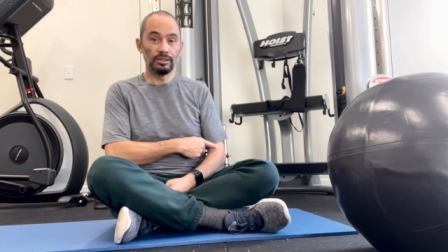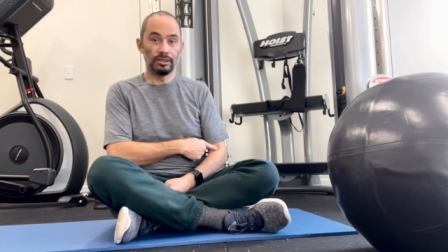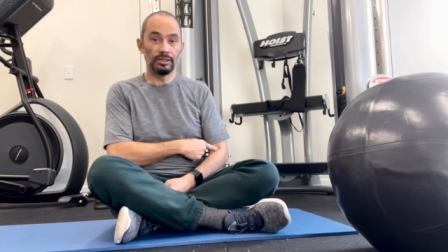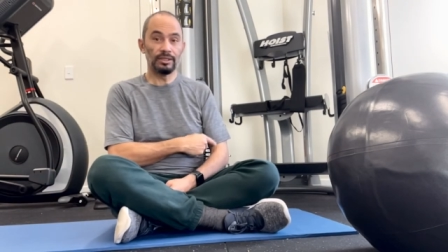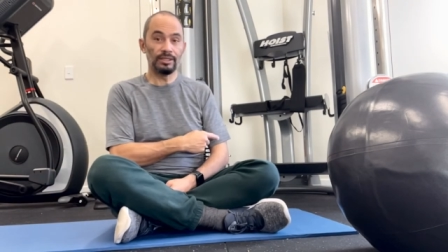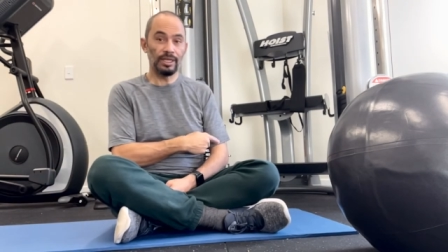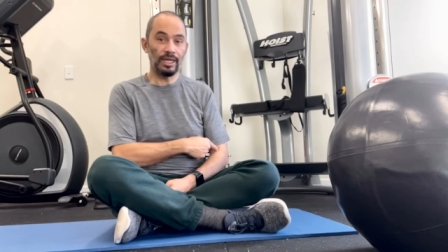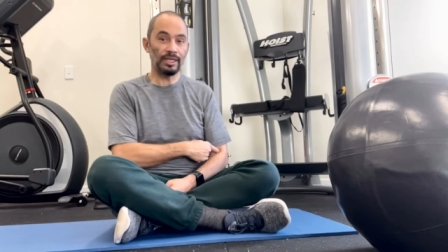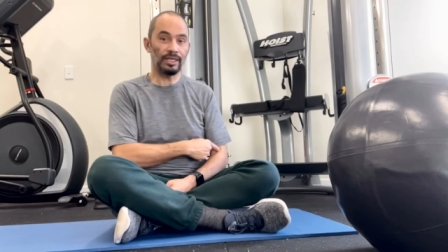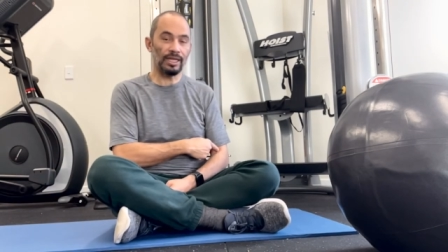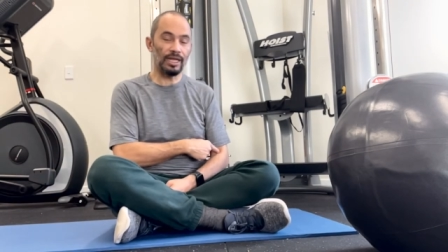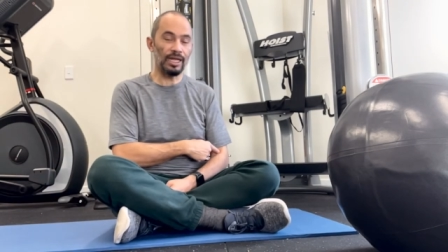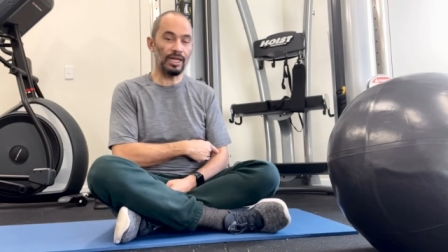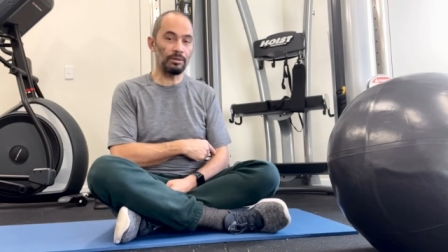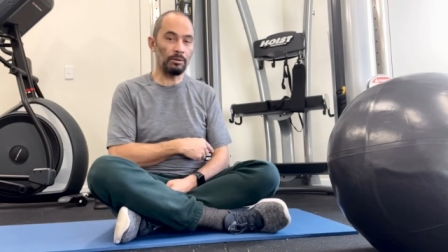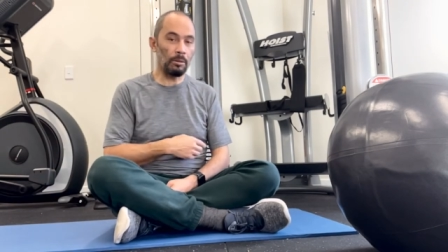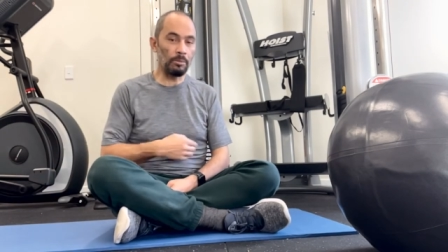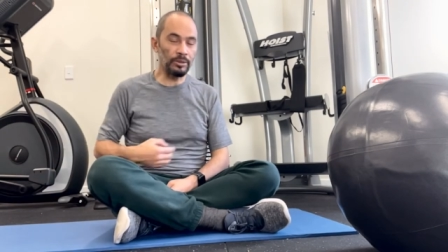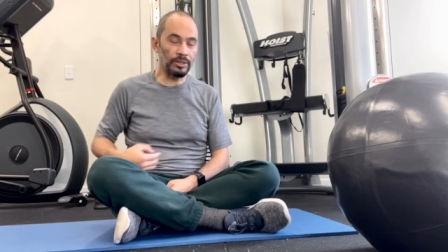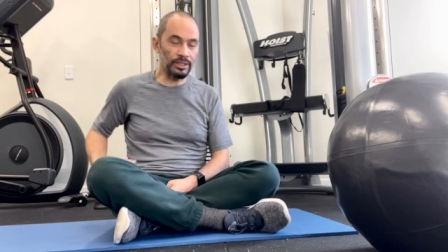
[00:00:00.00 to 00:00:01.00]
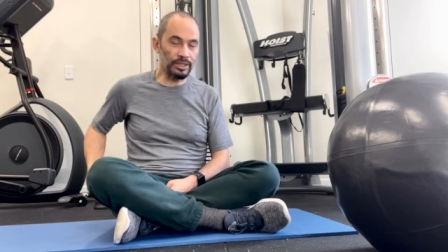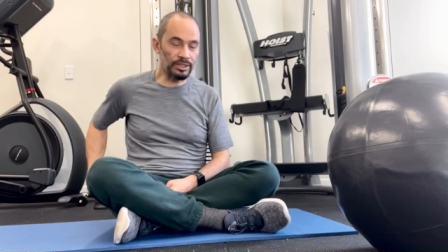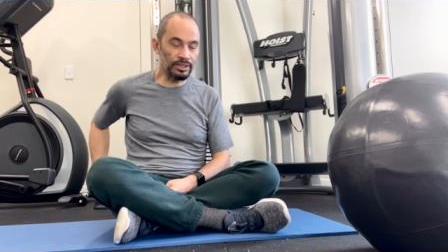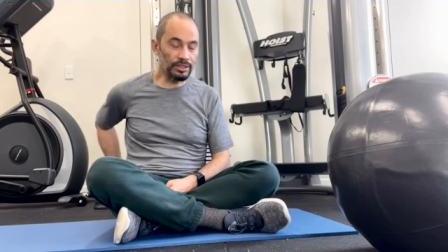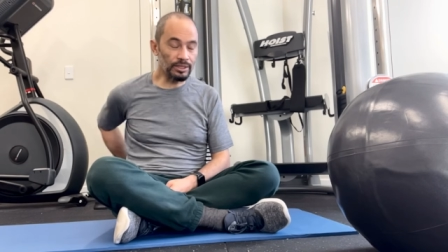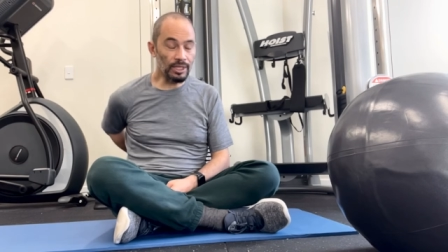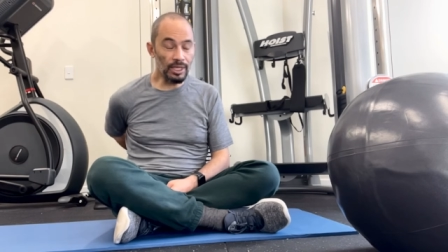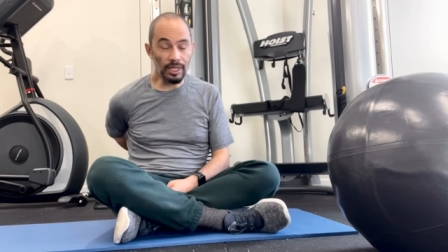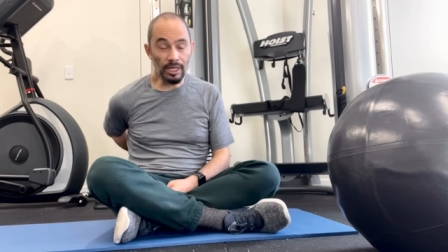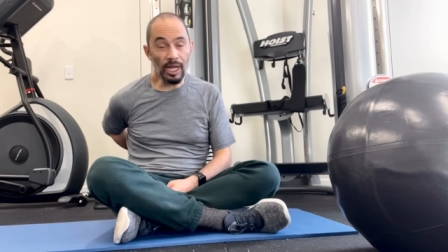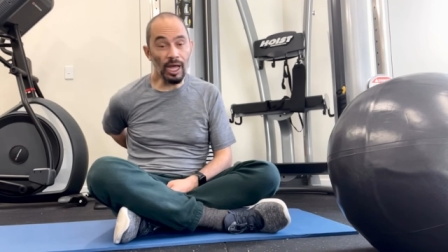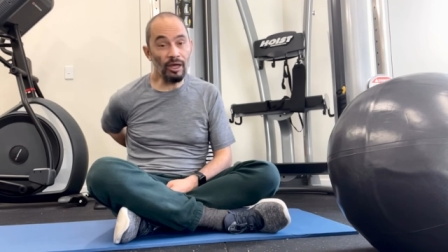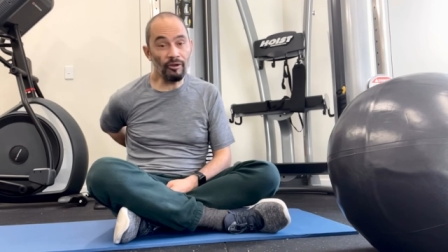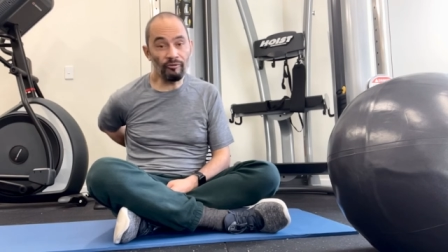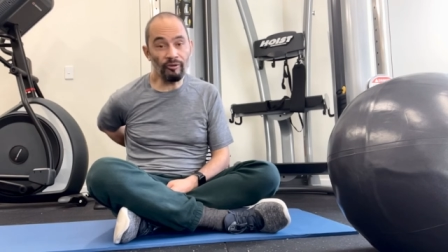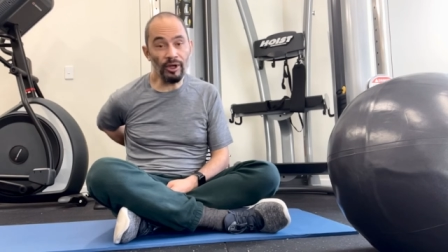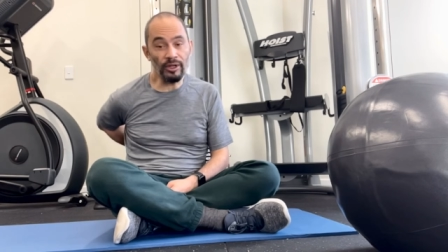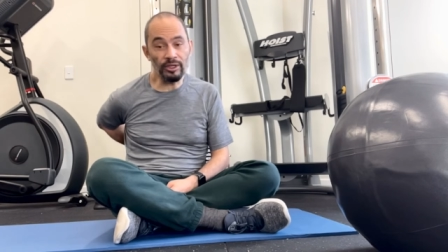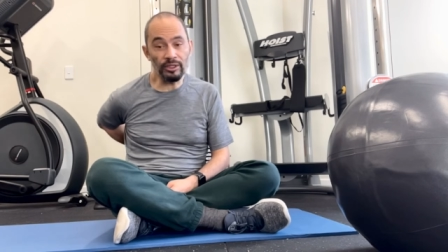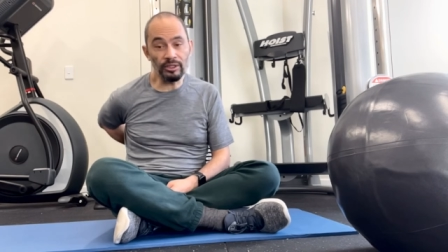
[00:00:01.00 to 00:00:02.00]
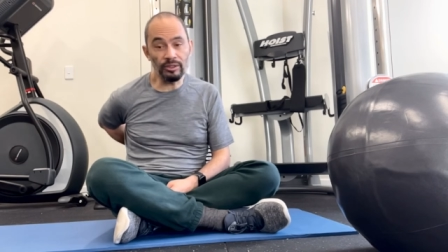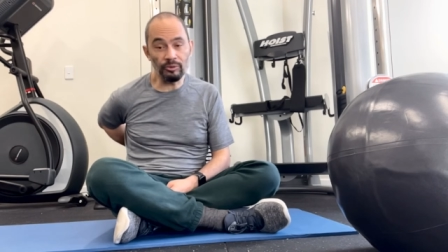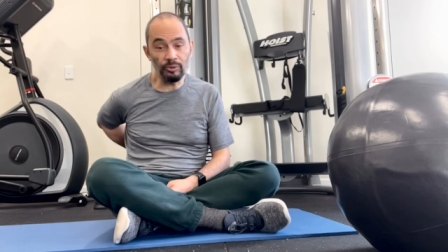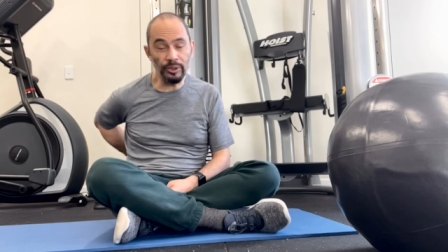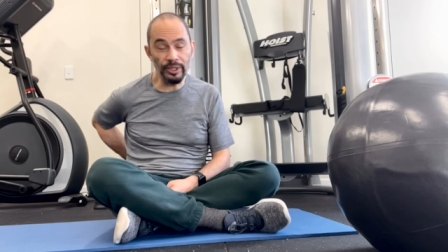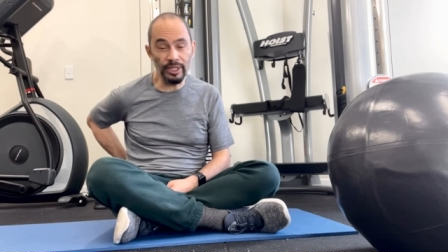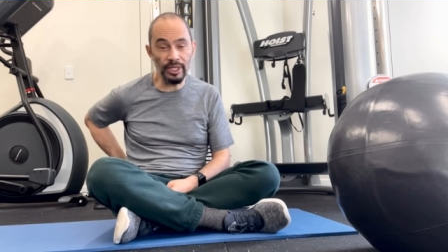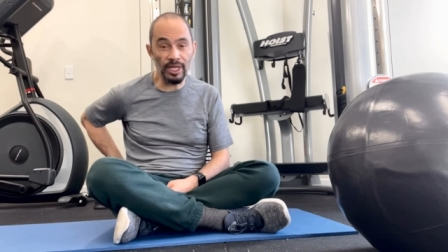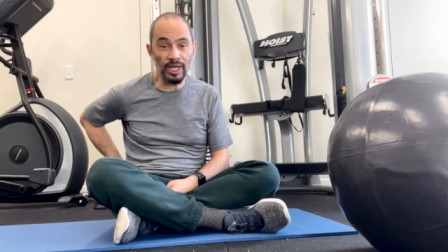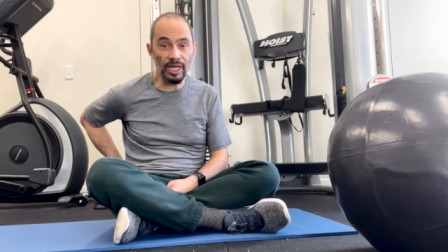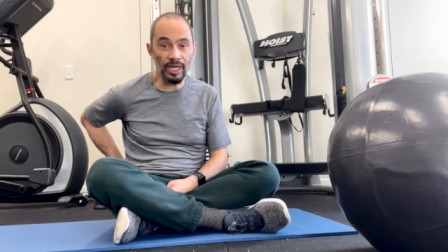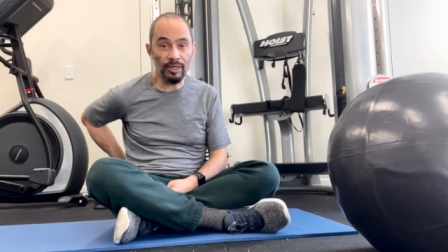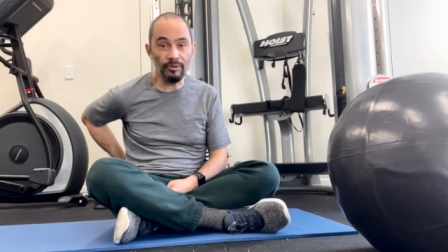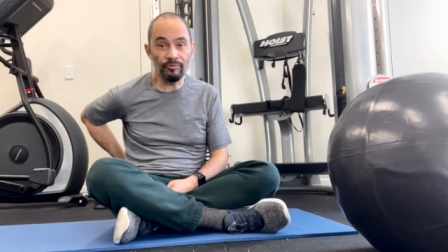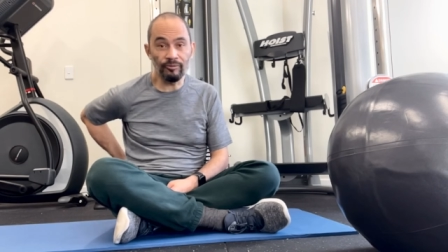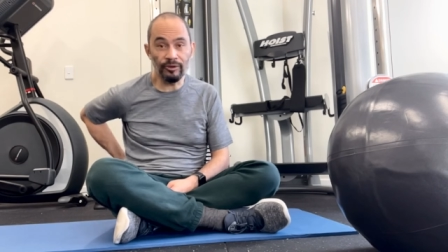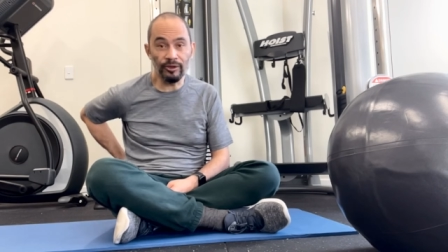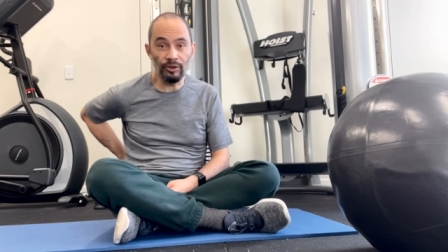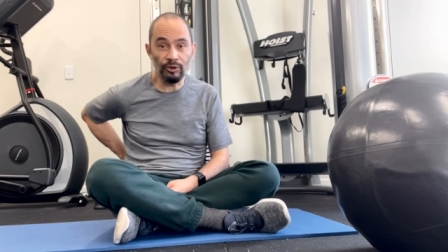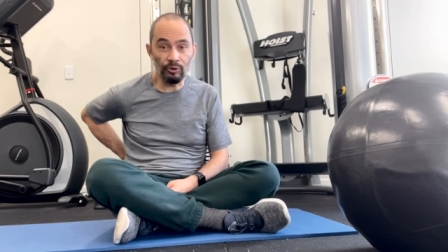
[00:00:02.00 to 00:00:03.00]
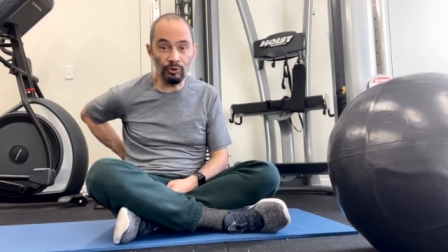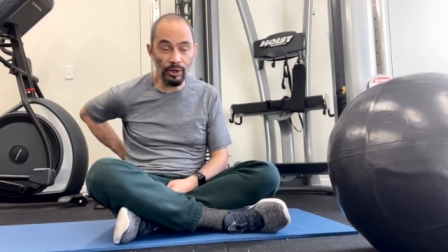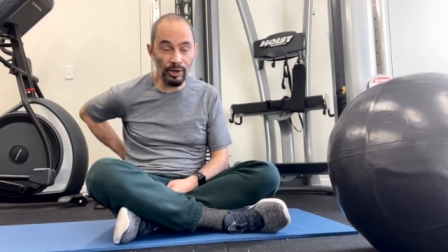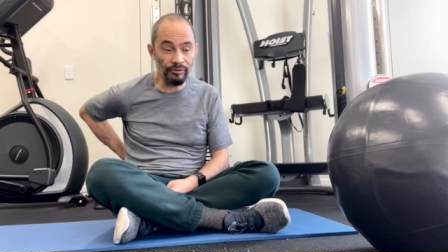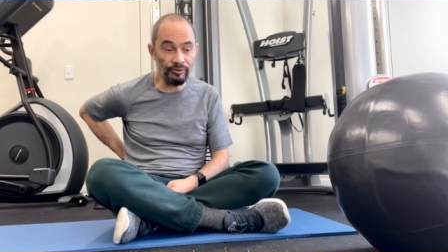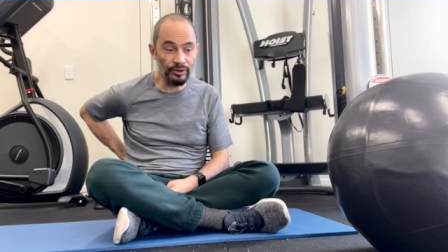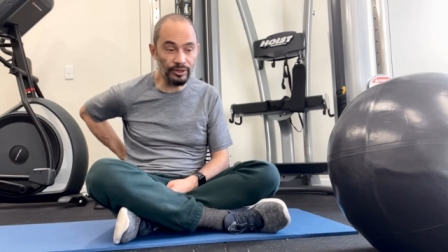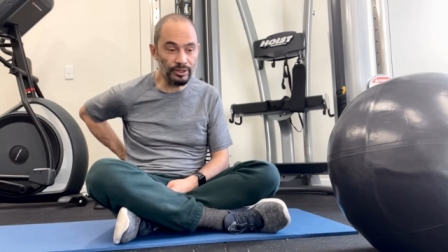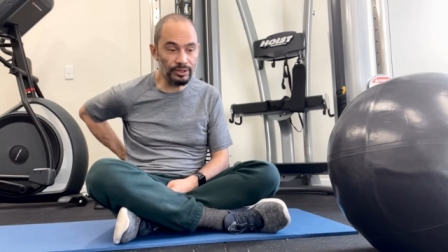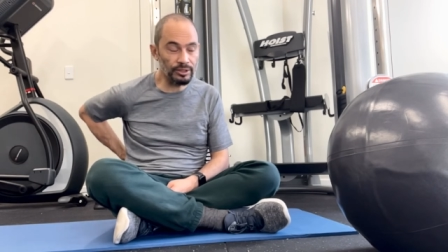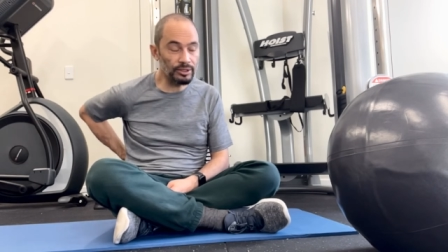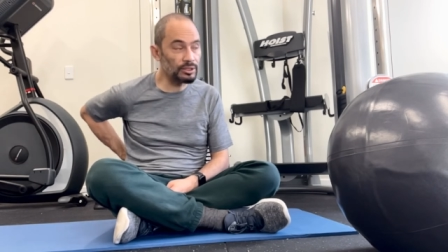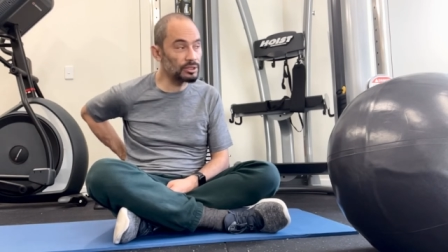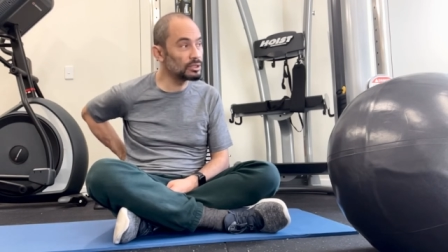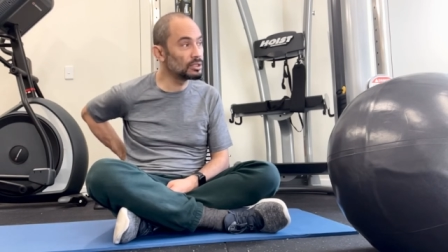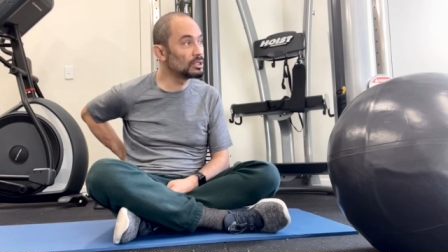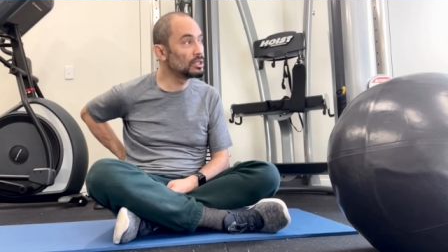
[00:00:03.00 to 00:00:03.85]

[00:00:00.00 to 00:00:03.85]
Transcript: that elbow position. I found it a really helpful reference